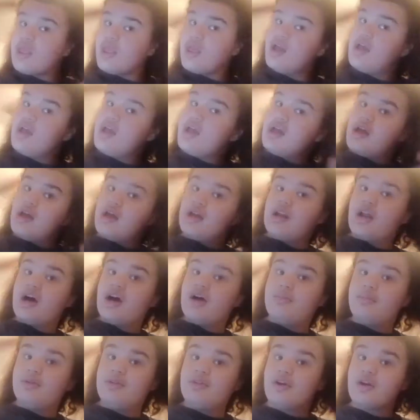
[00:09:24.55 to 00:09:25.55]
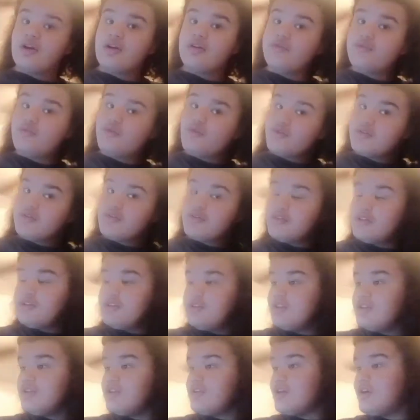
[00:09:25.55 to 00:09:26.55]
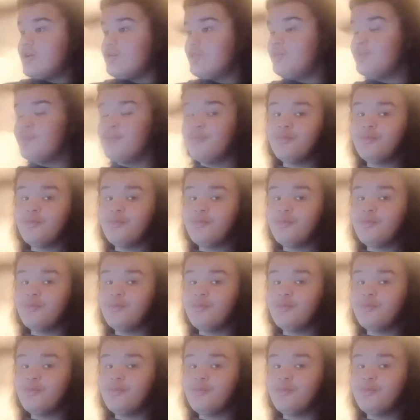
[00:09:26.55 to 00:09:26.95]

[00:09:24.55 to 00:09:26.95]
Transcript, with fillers: And I'll be turning 14, you know.